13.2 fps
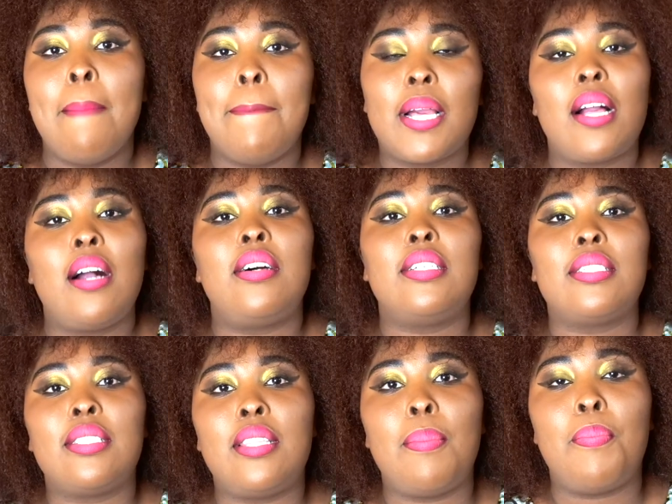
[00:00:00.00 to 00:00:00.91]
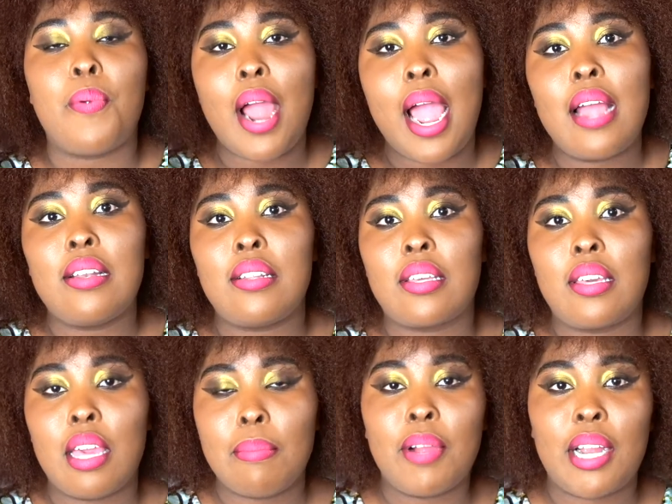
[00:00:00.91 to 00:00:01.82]
because the brand
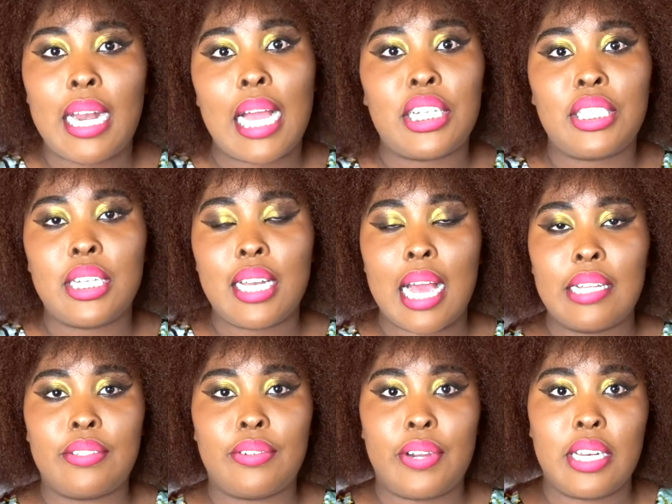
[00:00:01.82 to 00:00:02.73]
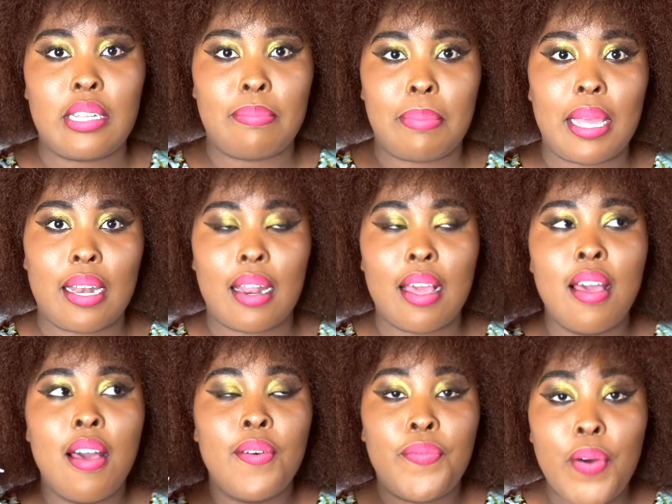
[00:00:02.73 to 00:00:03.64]
Kim Kardashian has already been
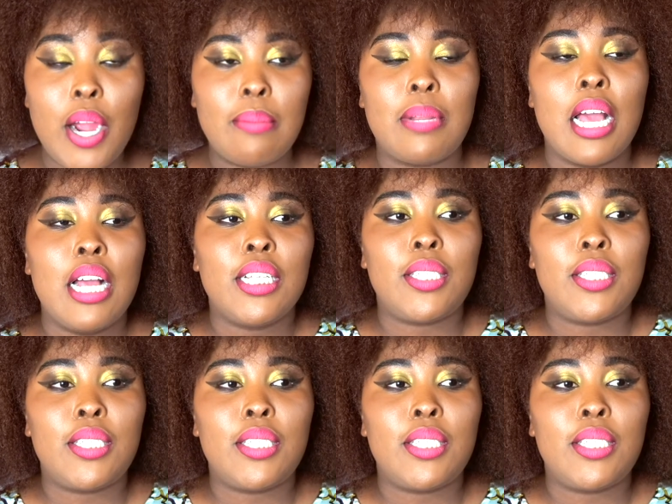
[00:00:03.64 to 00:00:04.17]
formed.